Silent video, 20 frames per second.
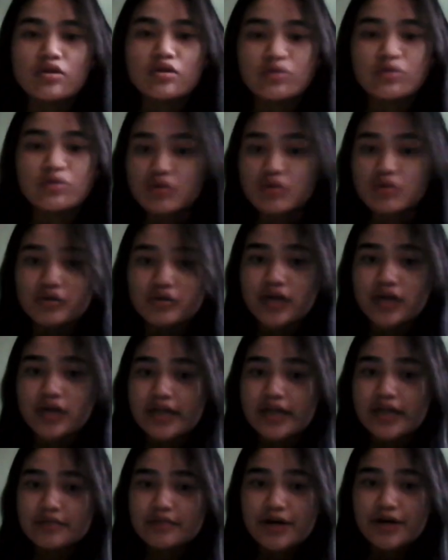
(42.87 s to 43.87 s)
don't you
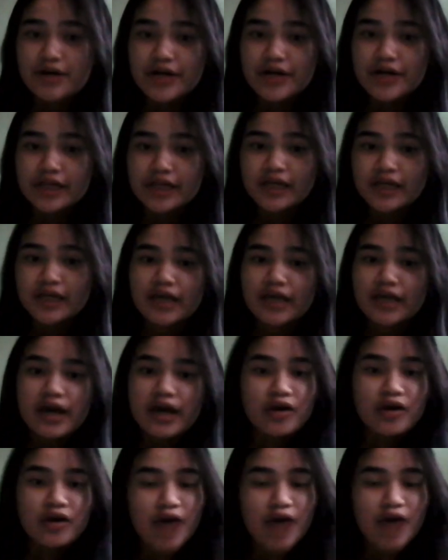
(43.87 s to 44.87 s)
guys worry.
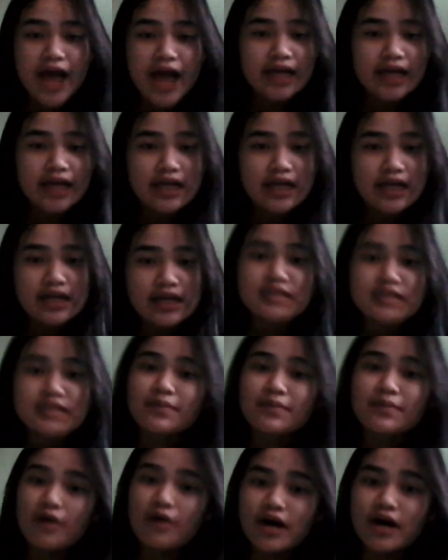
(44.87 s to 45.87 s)
Crying is
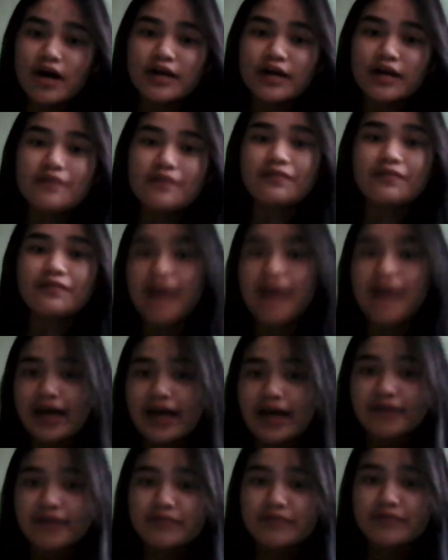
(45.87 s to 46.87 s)
part of life,
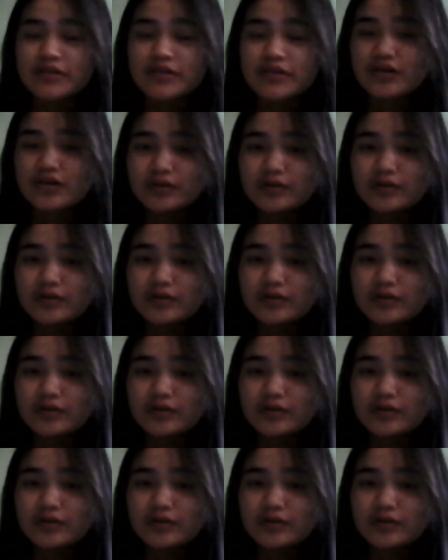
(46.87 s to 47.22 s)
so